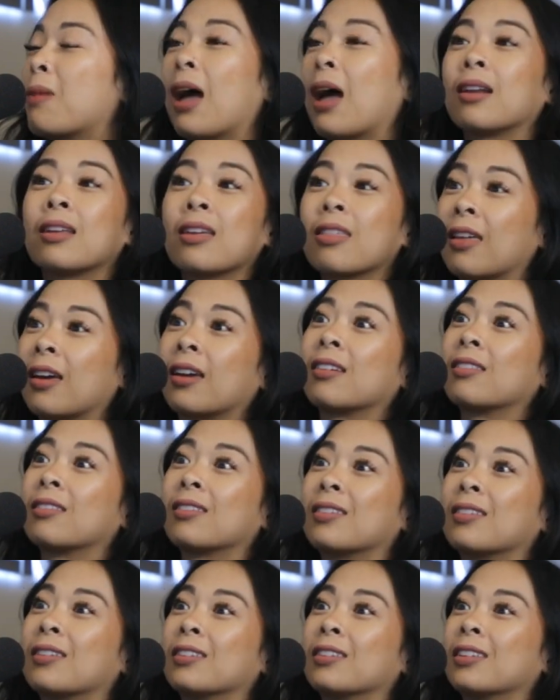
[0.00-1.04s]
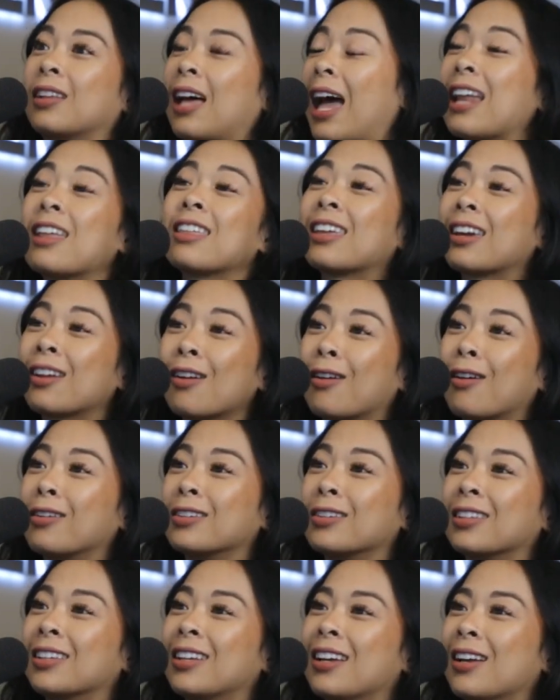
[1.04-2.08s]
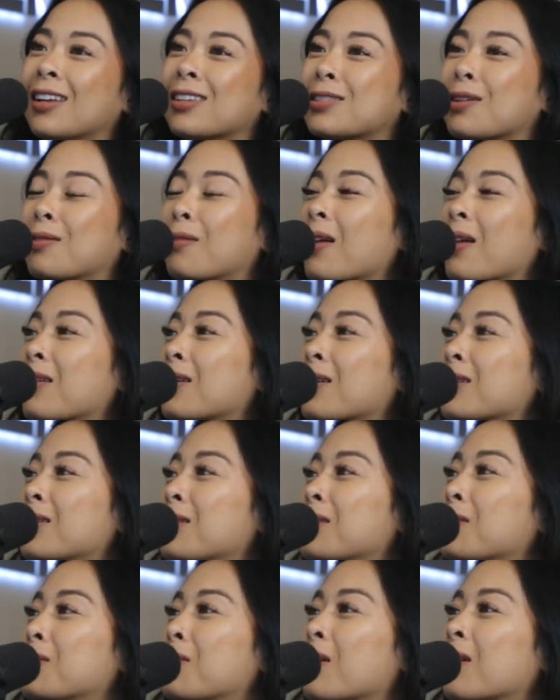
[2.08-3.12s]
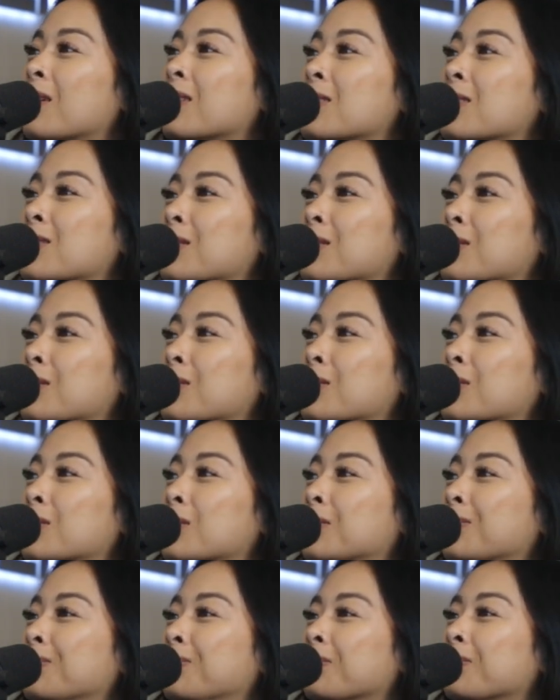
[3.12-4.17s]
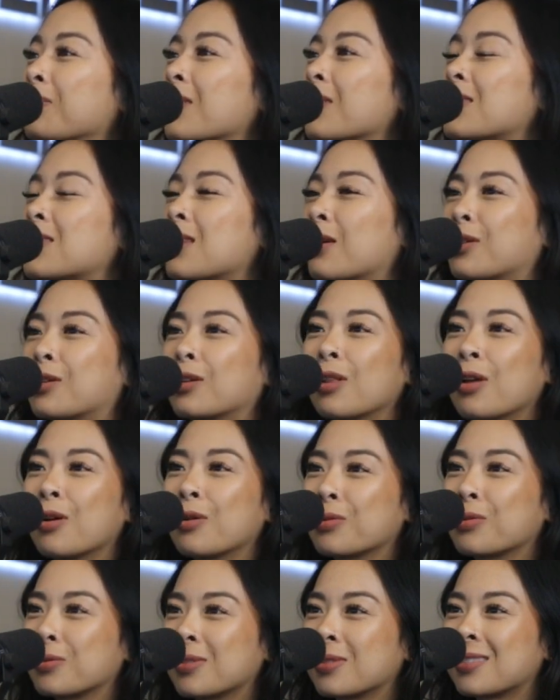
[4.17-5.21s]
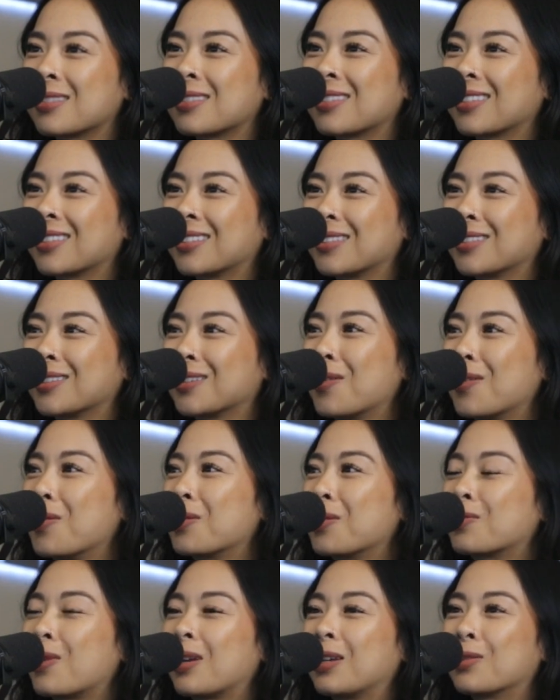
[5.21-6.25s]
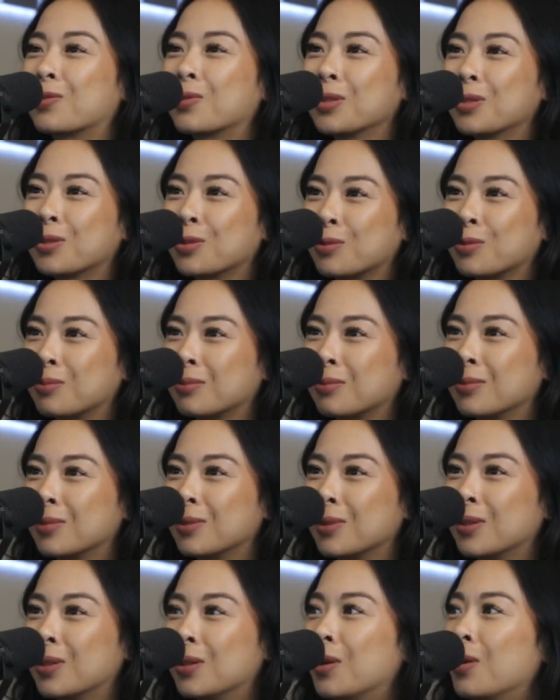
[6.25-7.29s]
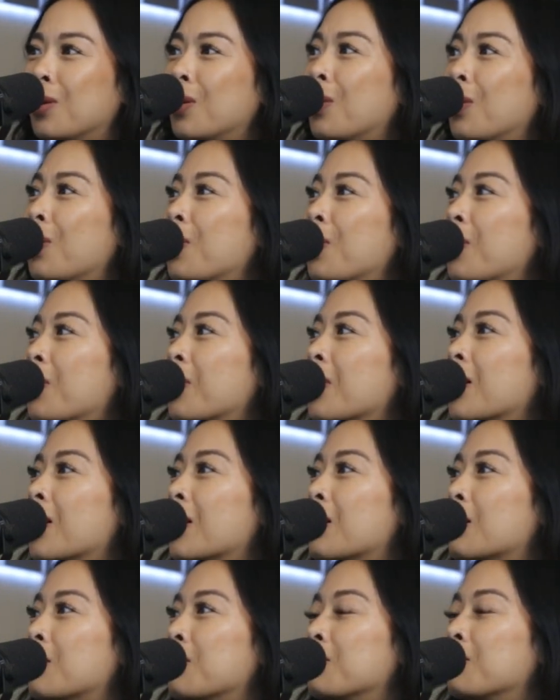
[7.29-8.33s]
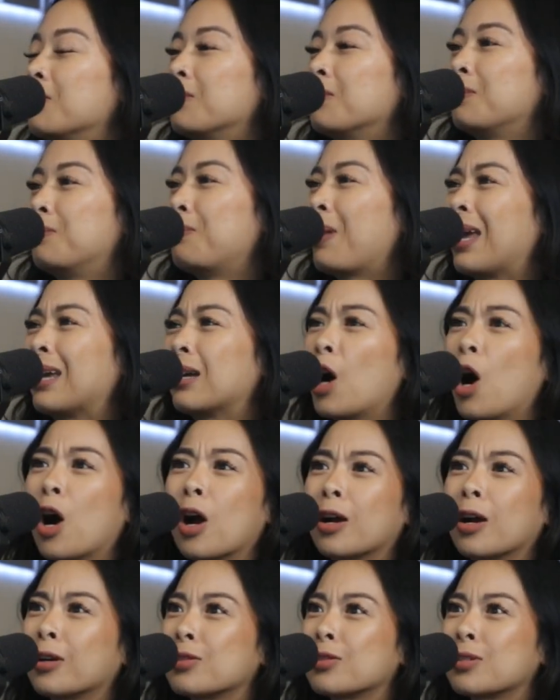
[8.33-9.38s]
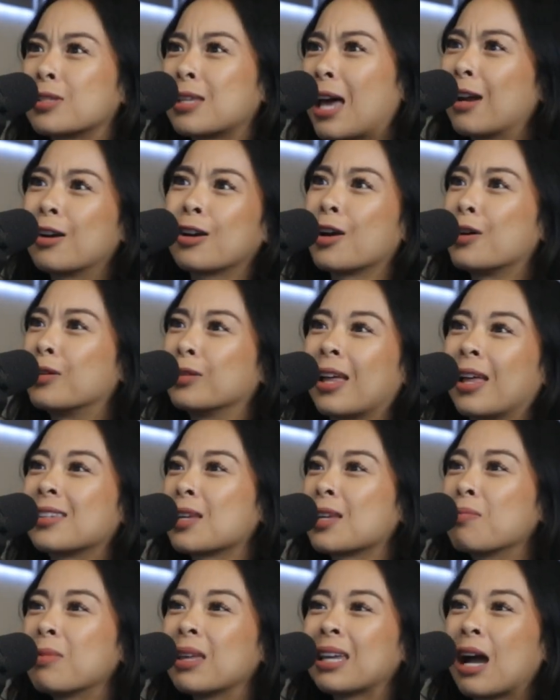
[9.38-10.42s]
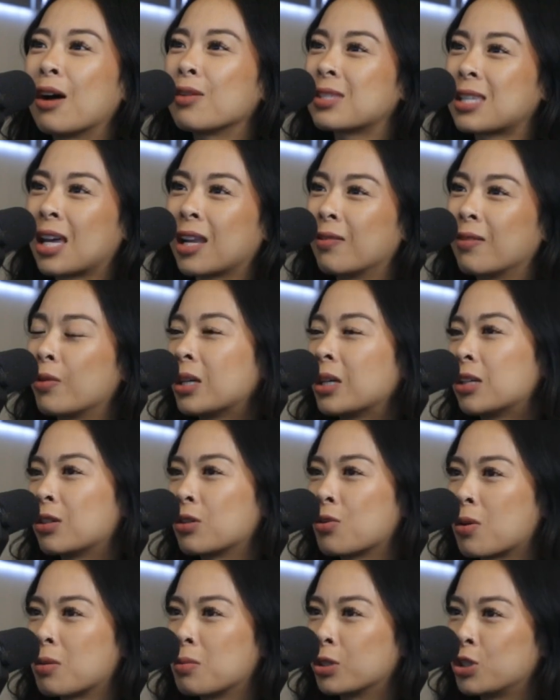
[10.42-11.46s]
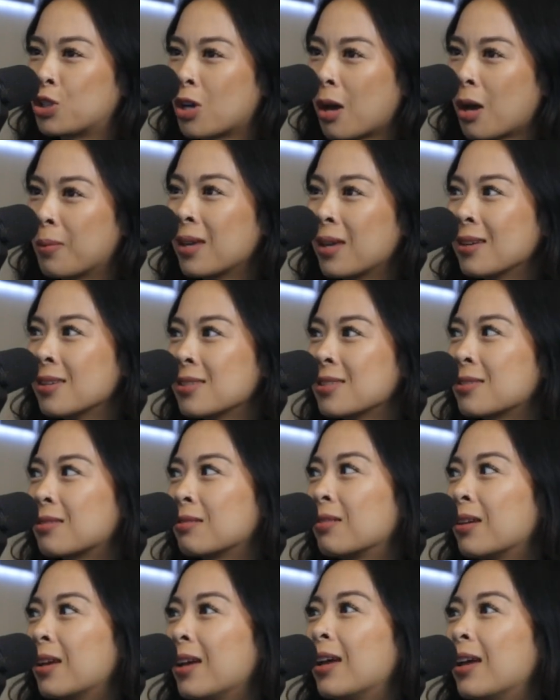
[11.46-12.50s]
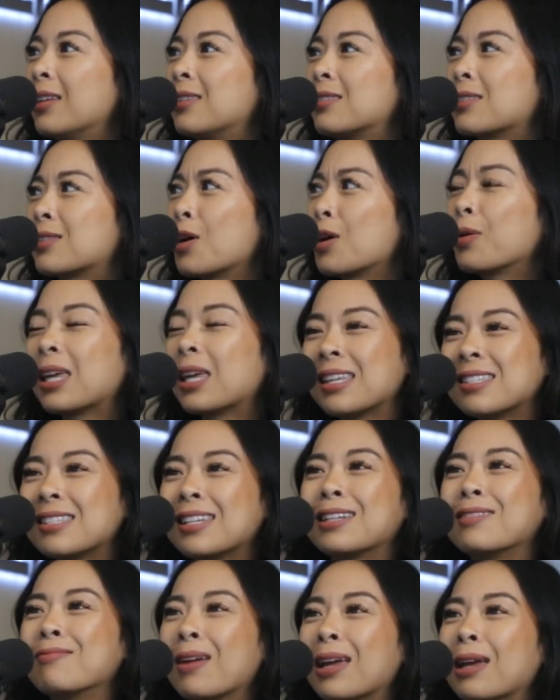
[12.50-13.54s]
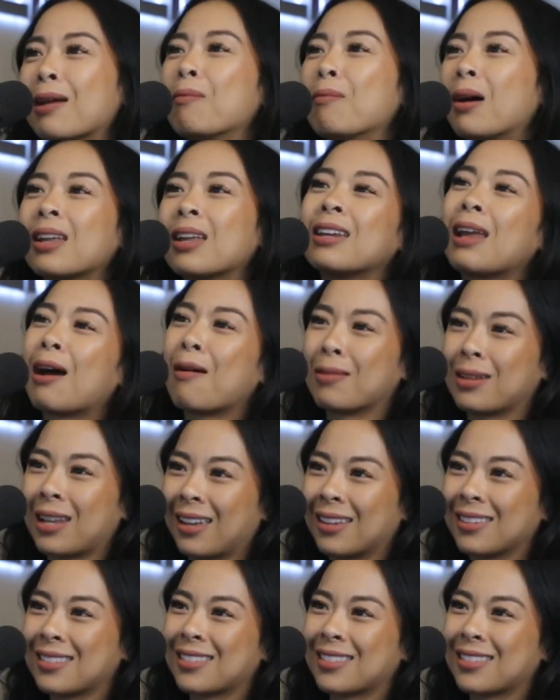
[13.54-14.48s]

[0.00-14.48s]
anything at all. So whether you want to sell your clothes or rent your room or paint cars, I don't know, like something outside of what your normal job is, it's so easy to make money nowadays.